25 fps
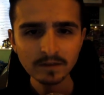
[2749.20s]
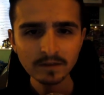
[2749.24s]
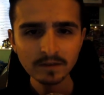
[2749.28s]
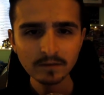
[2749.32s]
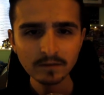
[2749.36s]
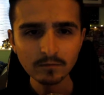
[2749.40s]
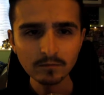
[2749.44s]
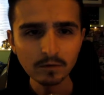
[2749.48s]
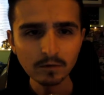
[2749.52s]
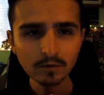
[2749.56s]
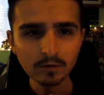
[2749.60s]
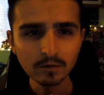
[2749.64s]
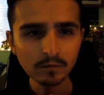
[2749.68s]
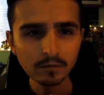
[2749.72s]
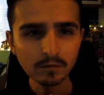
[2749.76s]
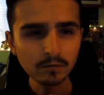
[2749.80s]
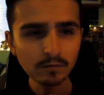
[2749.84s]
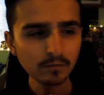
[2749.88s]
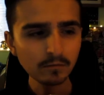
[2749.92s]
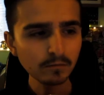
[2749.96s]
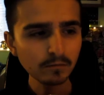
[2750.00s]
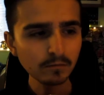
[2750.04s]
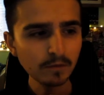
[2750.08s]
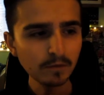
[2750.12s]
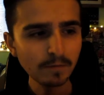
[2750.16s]
what
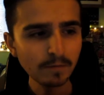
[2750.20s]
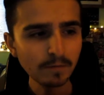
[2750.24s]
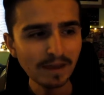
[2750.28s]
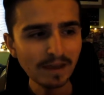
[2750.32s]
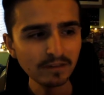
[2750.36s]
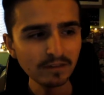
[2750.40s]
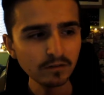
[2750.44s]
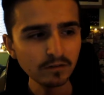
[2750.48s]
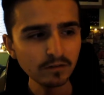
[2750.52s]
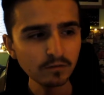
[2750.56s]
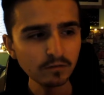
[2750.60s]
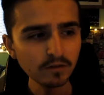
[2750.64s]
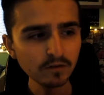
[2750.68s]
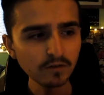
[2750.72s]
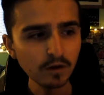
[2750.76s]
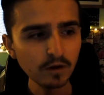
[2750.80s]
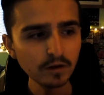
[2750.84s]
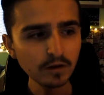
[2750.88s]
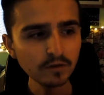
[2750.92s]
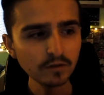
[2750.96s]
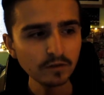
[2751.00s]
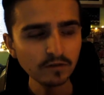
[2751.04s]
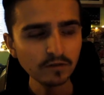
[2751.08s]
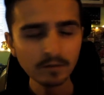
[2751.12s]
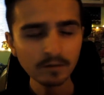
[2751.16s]
the banter that was going
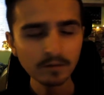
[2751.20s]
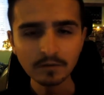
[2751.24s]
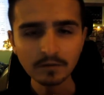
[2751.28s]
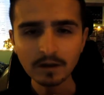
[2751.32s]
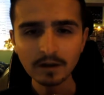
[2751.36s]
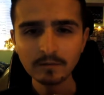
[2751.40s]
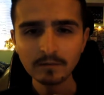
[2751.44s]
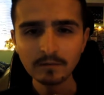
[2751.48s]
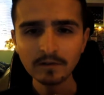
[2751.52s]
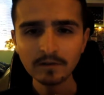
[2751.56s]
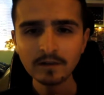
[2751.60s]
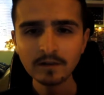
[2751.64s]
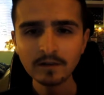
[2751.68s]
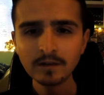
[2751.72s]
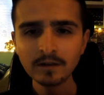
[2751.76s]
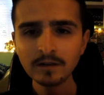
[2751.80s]
on sometimes,